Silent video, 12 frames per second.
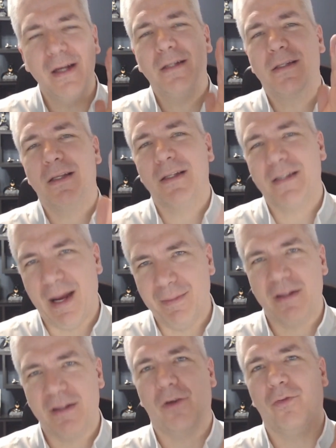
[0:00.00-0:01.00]
to the time
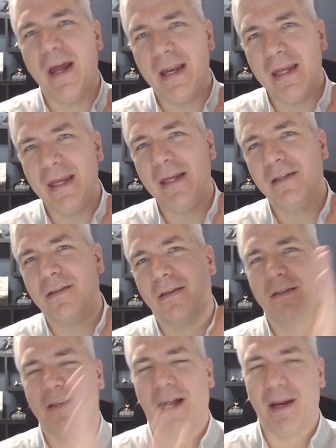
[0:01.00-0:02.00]
that they're ready, to
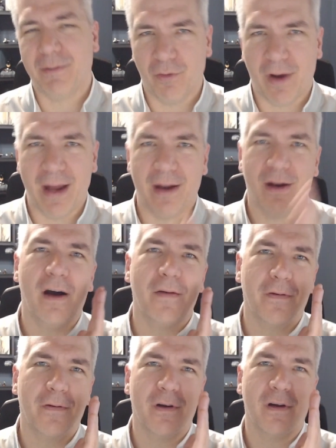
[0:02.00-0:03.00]
the time you write an
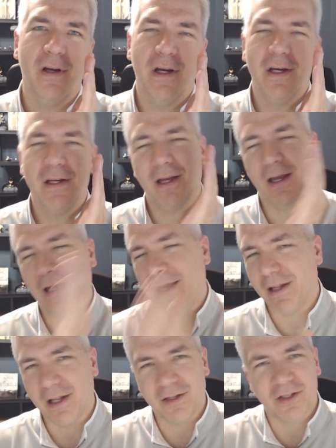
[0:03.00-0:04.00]
offer, uh,
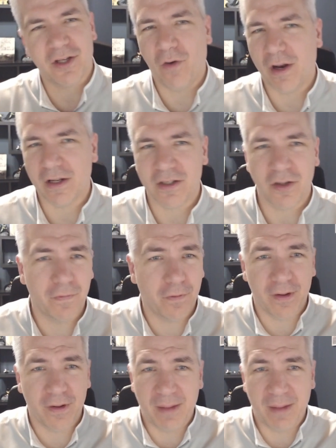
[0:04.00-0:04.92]
and, and so on and so forth.